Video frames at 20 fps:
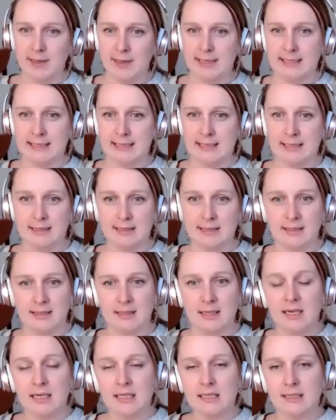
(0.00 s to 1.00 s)
because
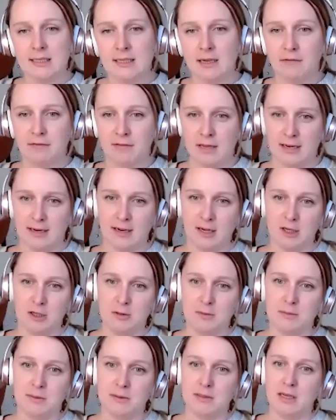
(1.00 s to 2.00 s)
it's stuff that
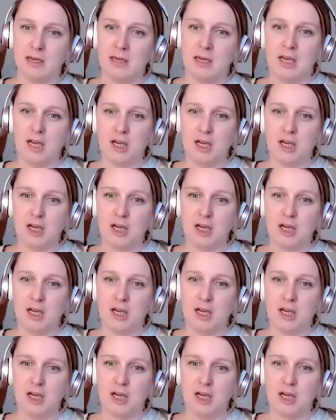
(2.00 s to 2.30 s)
helps